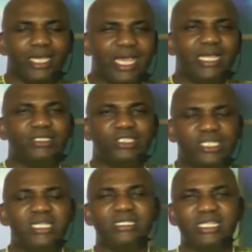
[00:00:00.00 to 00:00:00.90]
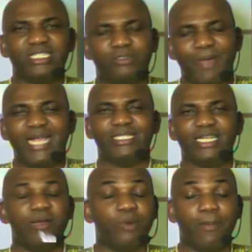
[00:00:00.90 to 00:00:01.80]
In Jesus' mighty
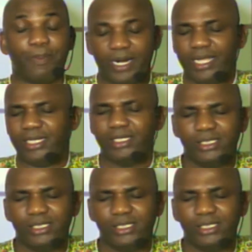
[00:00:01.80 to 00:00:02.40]
name we are praying.